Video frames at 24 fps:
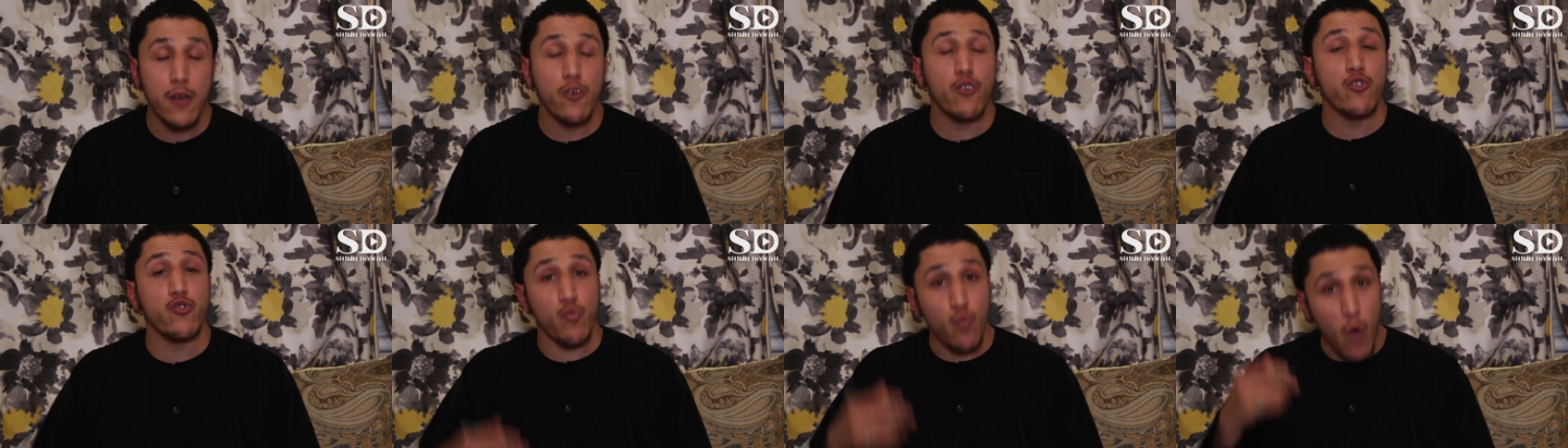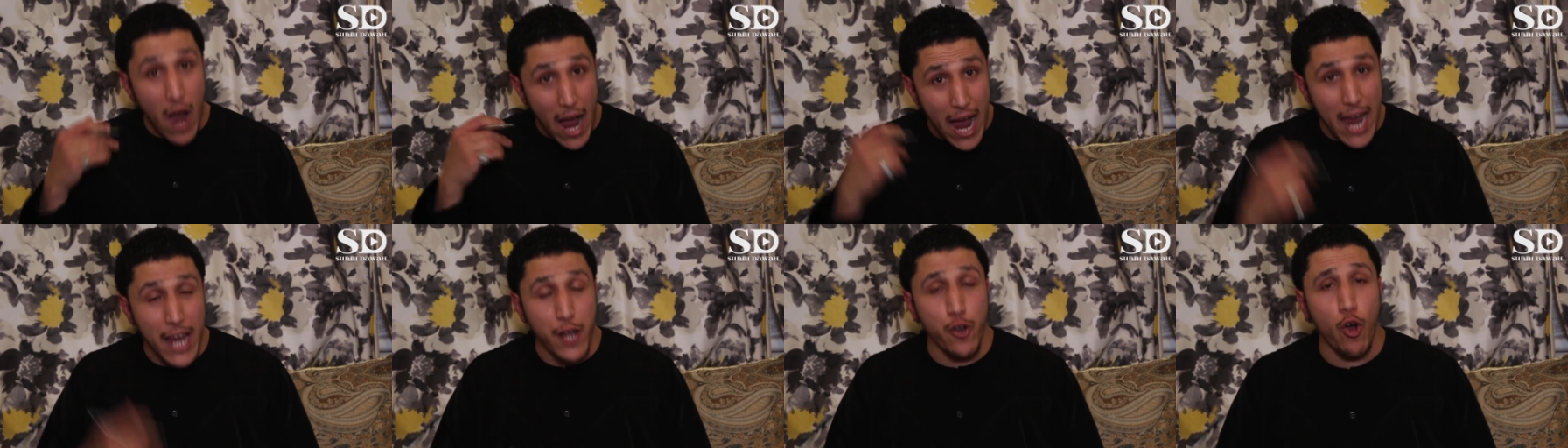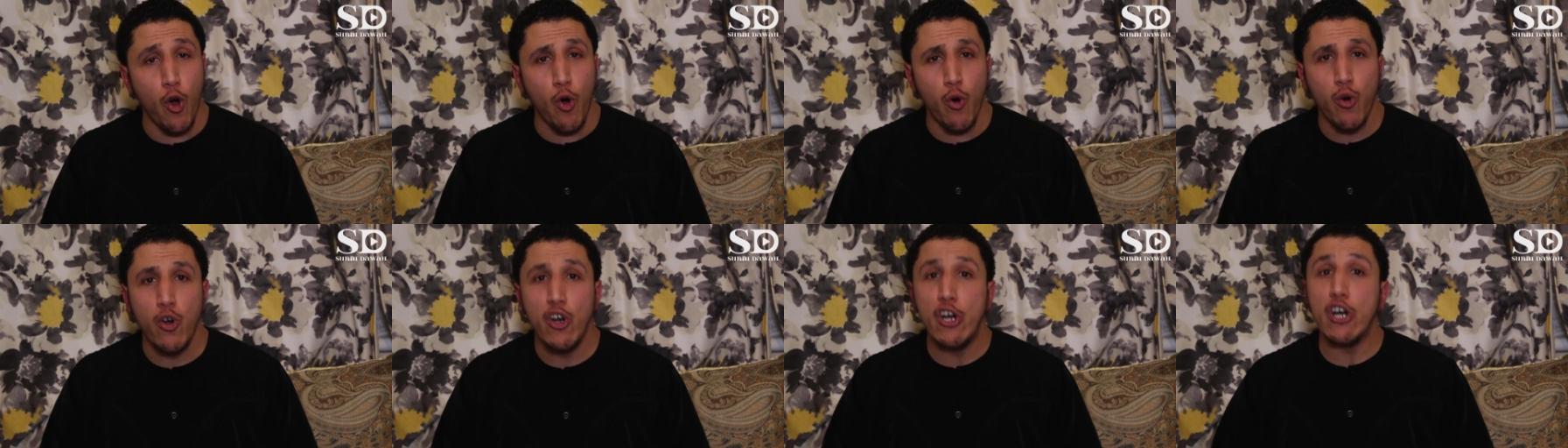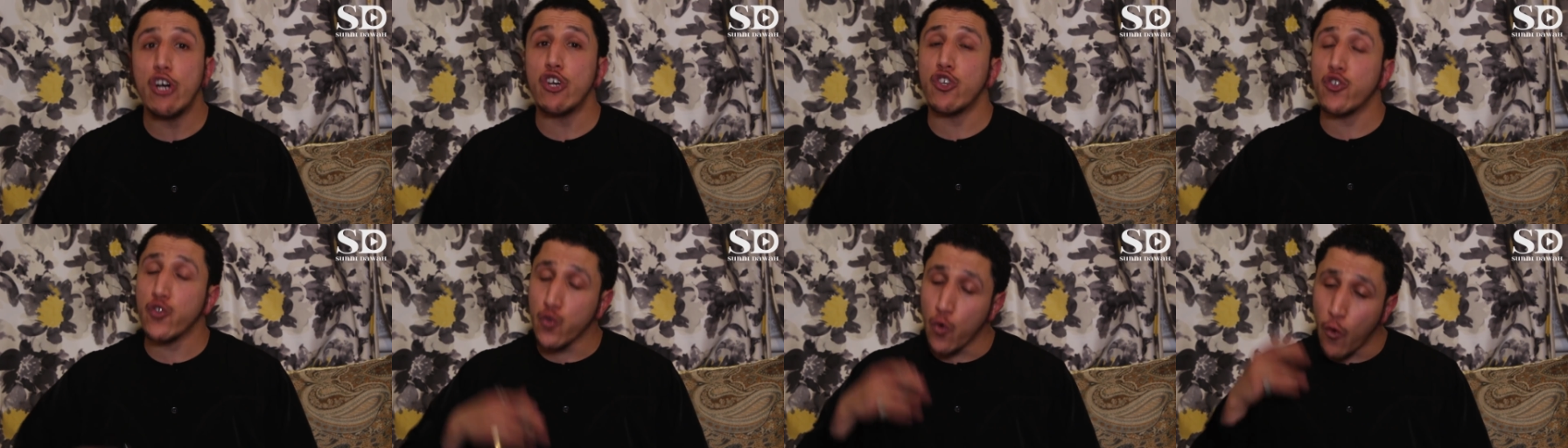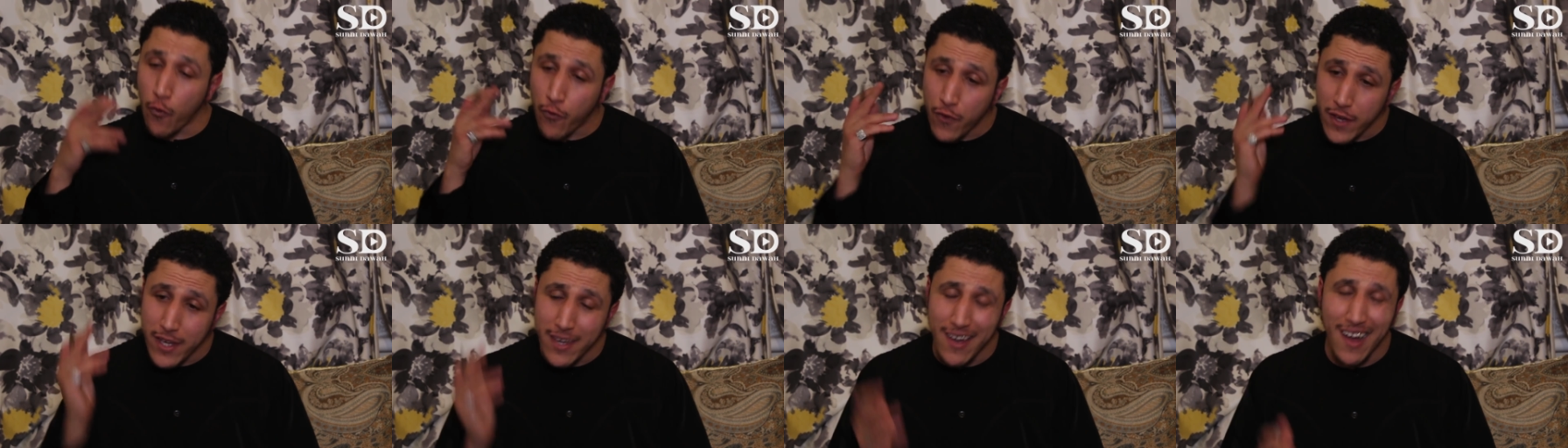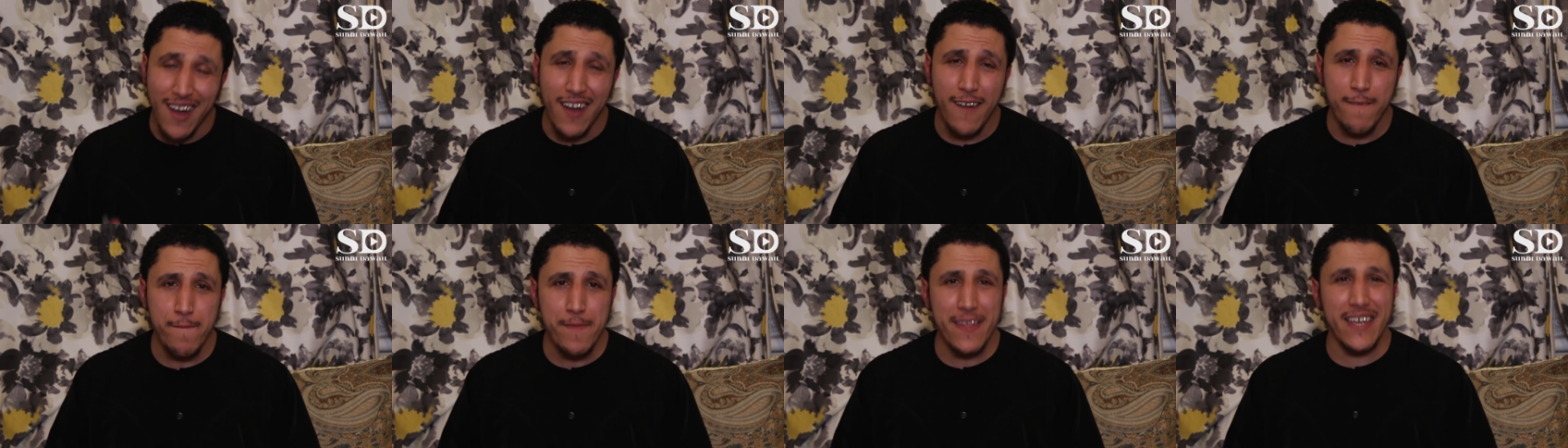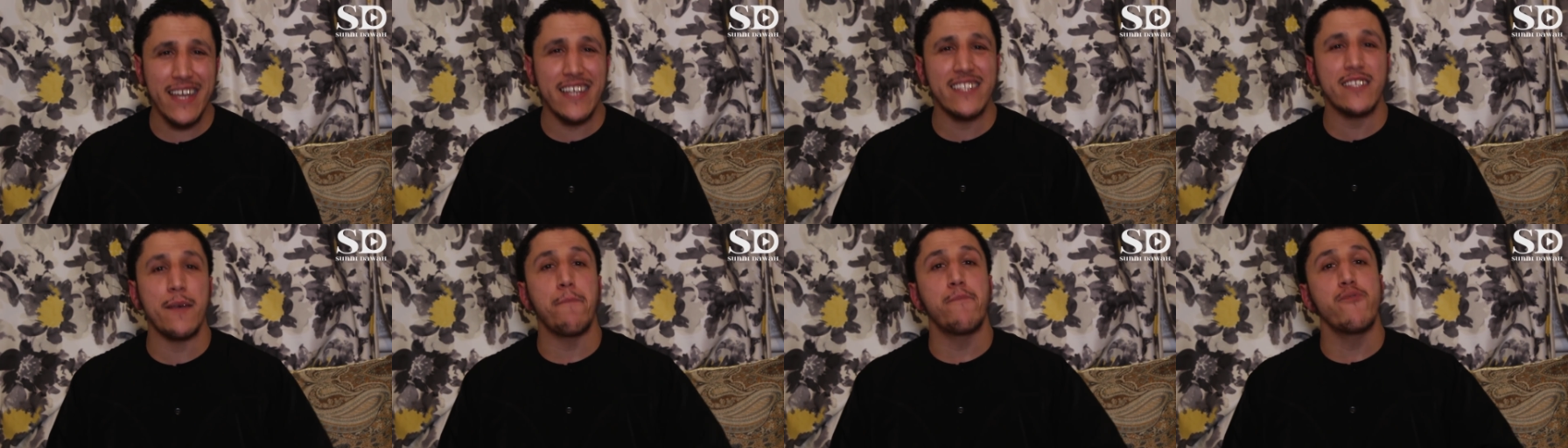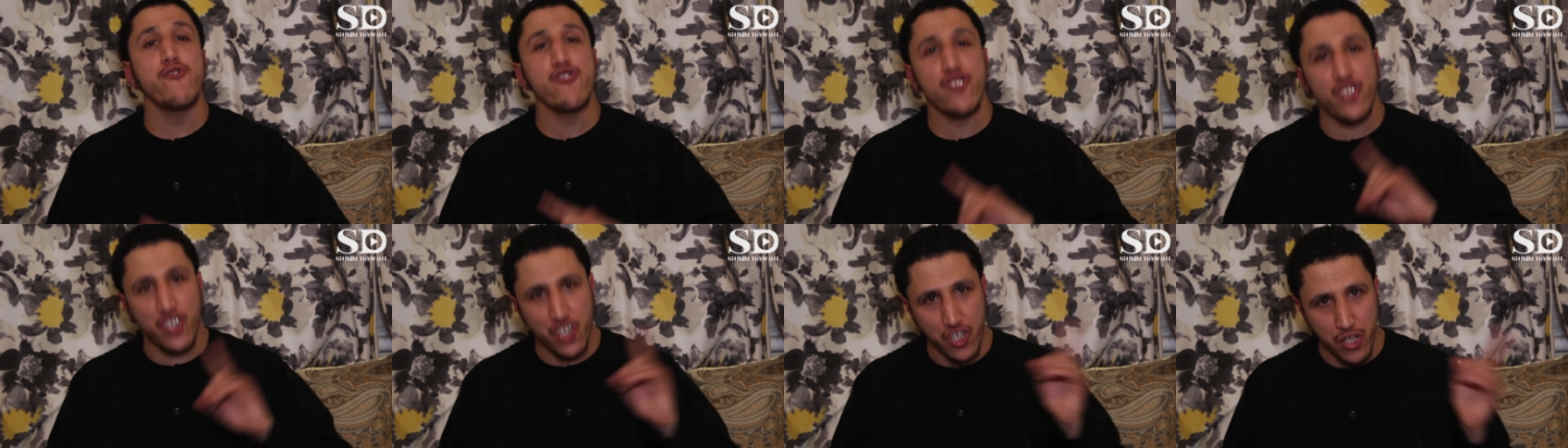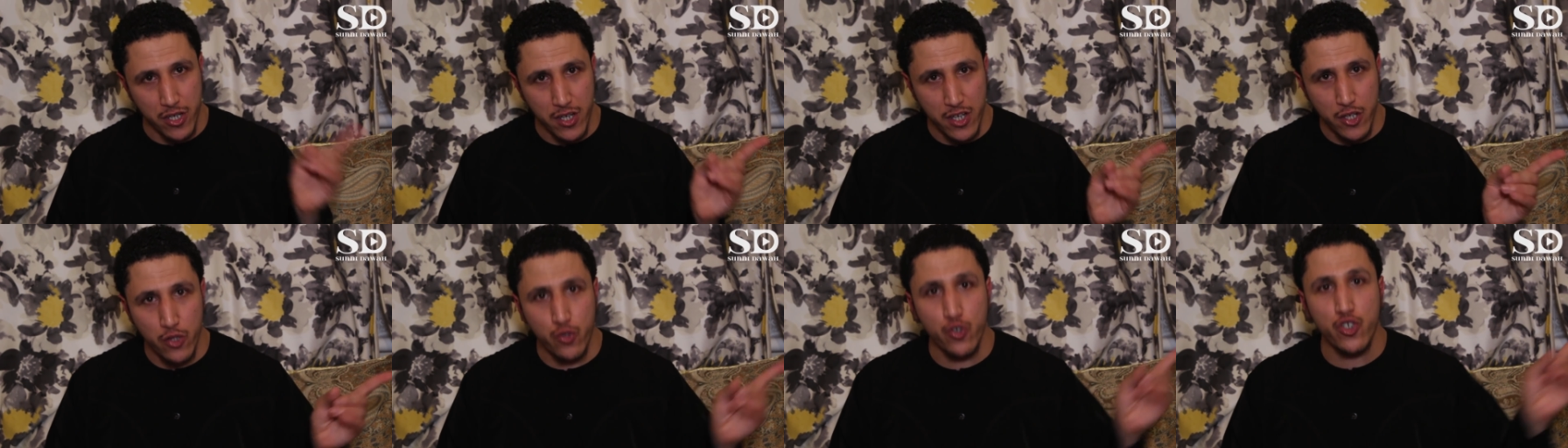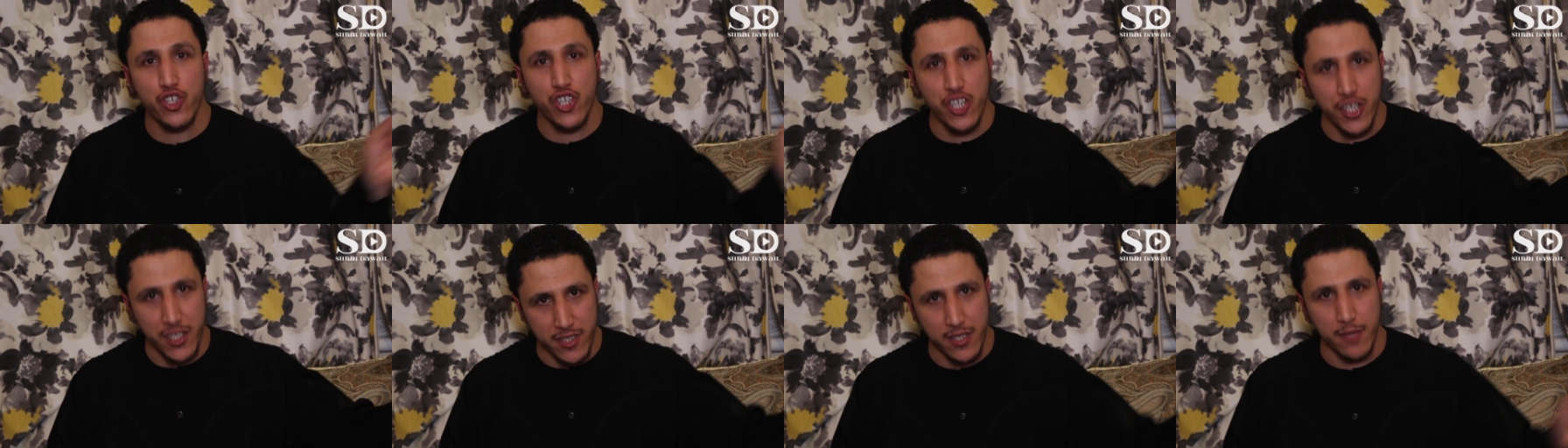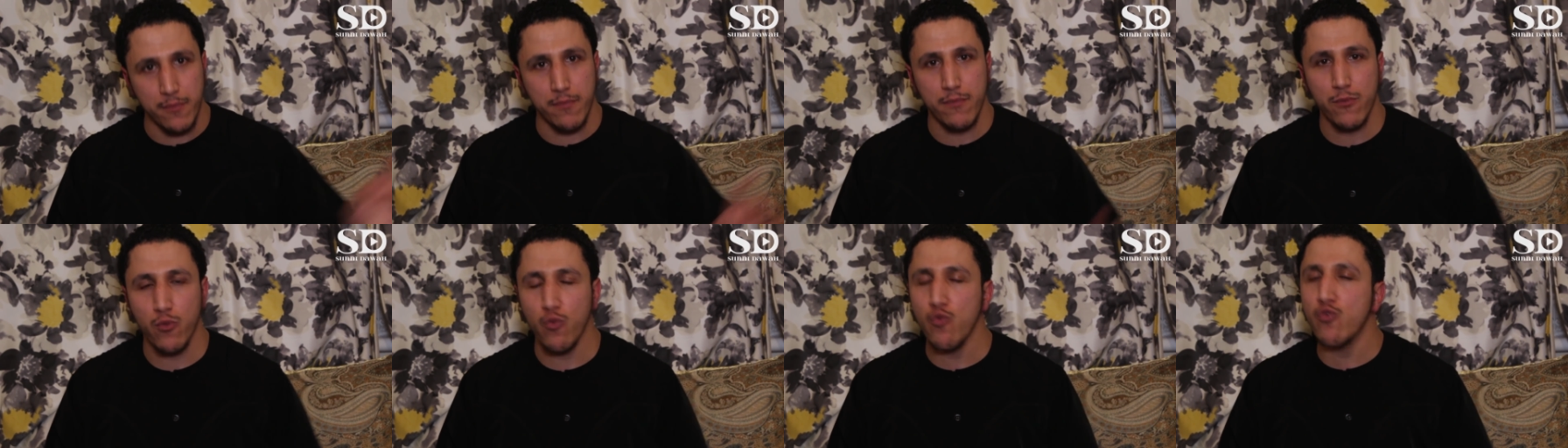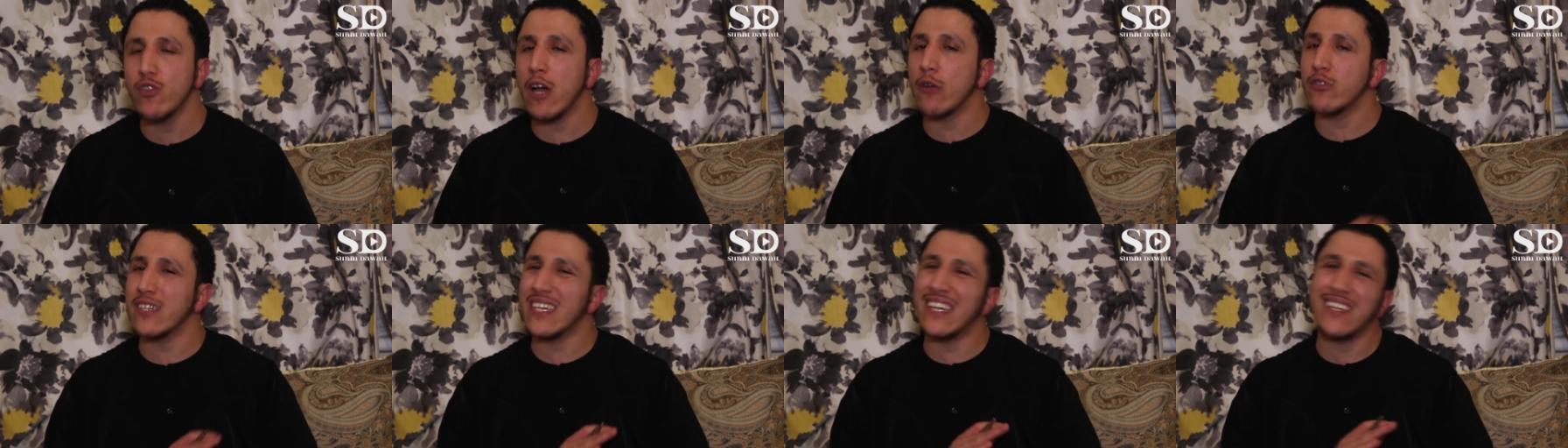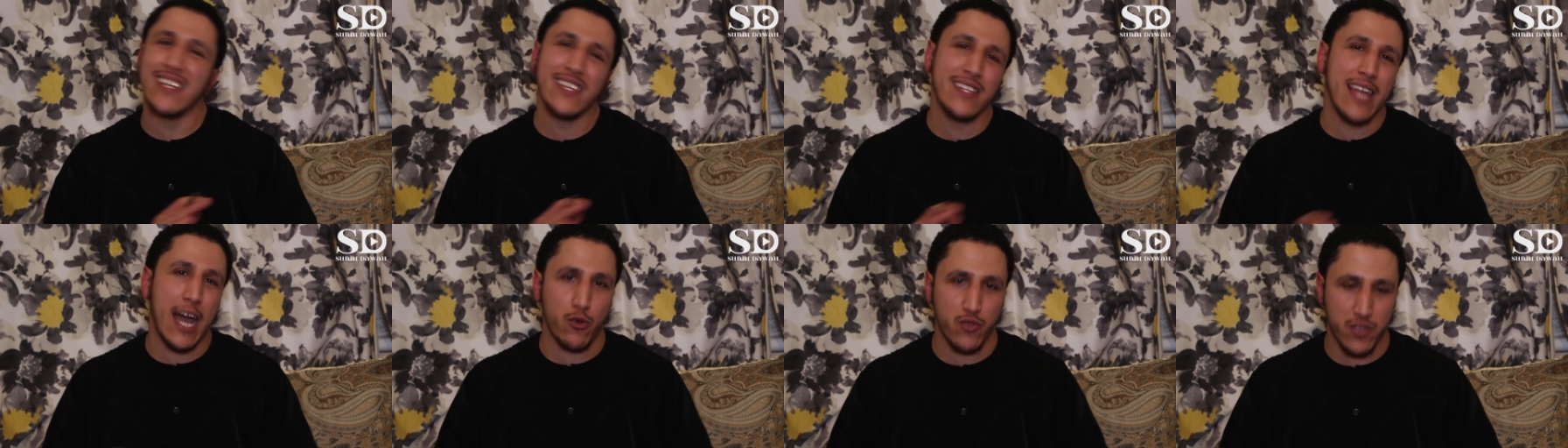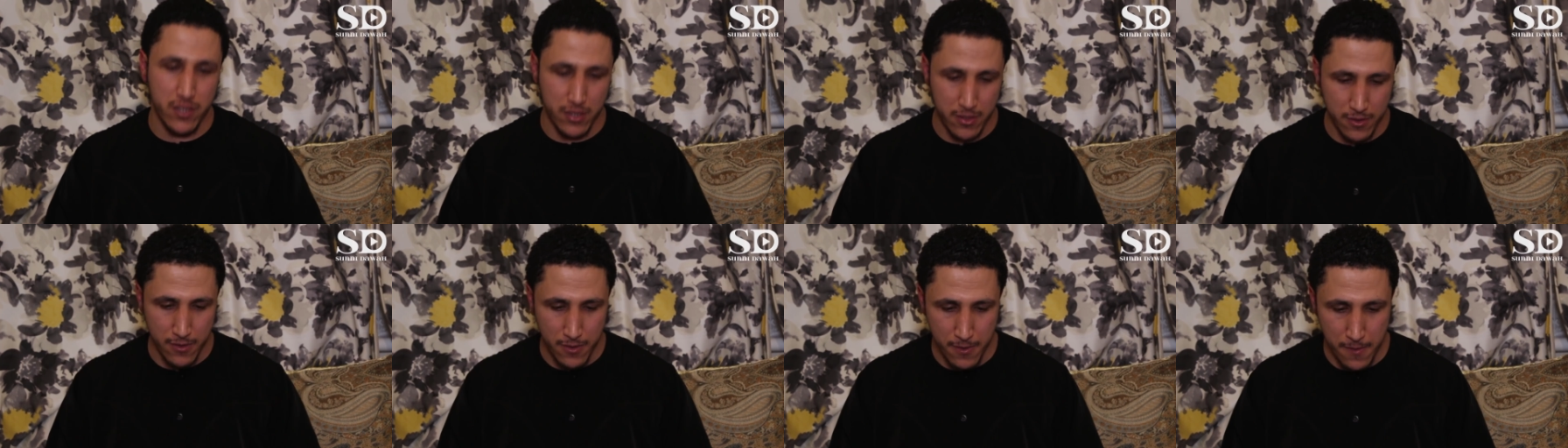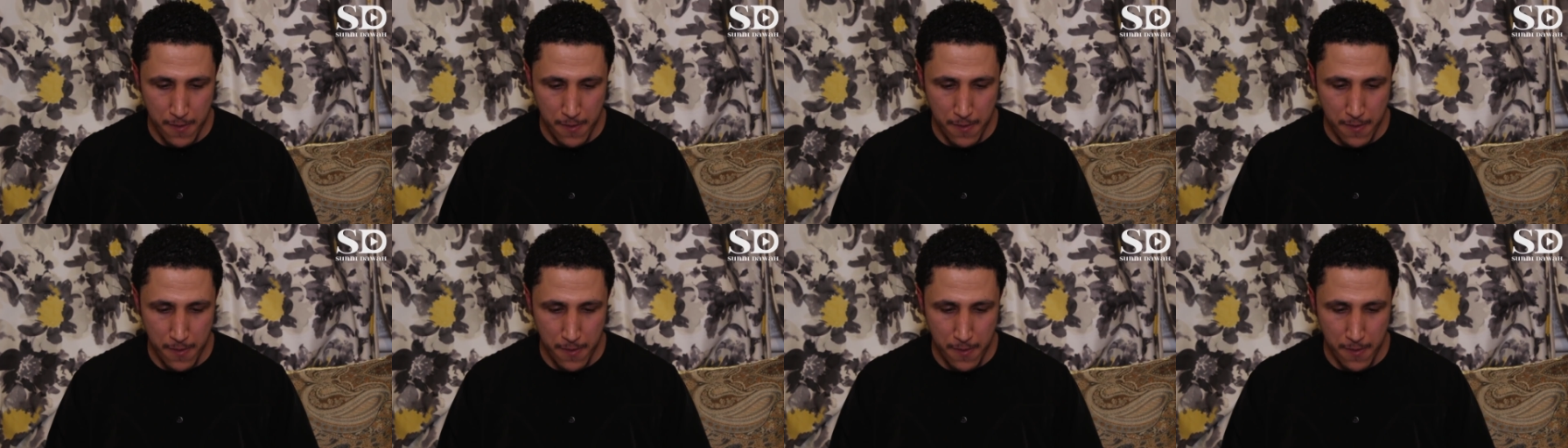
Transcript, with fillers: Because what I know, a Sufiya is a bridge to Shi'ism, without any doubt.